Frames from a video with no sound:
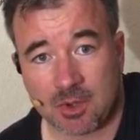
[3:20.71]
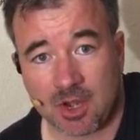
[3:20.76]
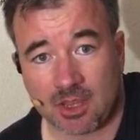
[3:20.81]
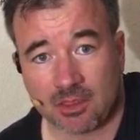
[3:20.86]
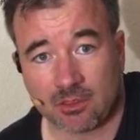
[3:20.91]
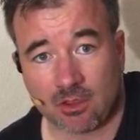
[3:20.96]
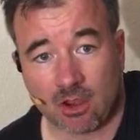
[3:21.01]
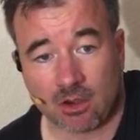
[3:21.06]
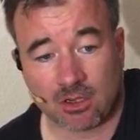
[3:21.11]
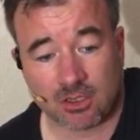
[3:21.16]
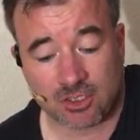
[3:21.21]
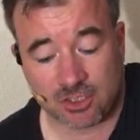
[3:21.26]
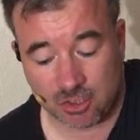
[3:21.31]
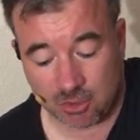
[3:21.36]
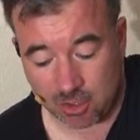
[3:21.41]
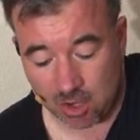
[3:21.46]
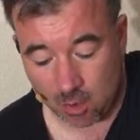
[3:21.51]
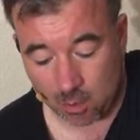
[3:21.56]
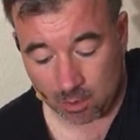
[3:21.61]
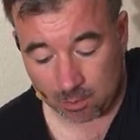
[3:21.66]
and I thought
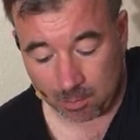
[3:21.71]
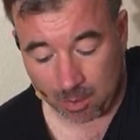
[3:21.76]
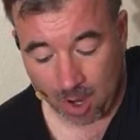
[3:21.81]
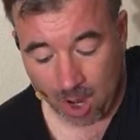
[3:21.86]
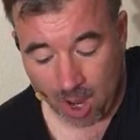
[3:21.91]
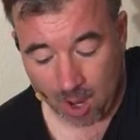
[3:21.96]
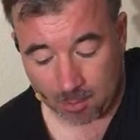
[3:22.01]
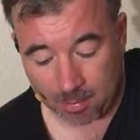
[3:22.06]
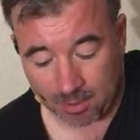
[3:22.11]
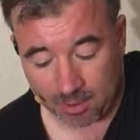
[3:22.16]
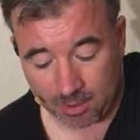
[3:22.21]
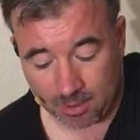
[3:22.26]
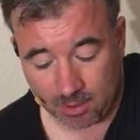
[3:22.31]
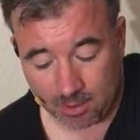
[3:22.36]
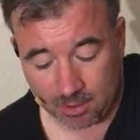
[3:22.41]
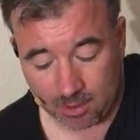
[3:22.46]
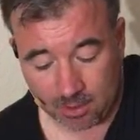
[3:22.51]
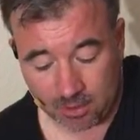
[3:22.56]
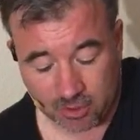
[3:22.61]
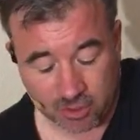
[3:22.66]
Asuko would pop
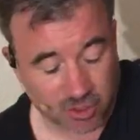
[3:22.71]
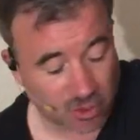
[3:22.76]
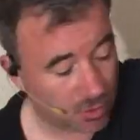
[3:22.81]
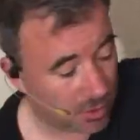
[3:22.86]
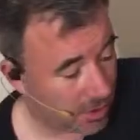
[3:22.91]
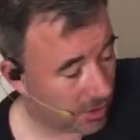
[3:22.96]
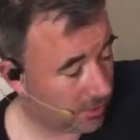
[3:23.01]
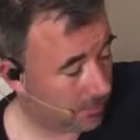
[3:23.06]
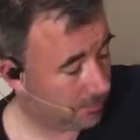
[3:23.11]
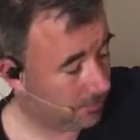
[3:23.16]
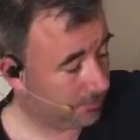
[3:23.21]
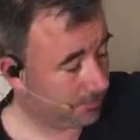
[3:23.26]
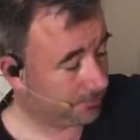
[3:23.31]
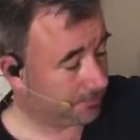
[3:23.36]
sooner.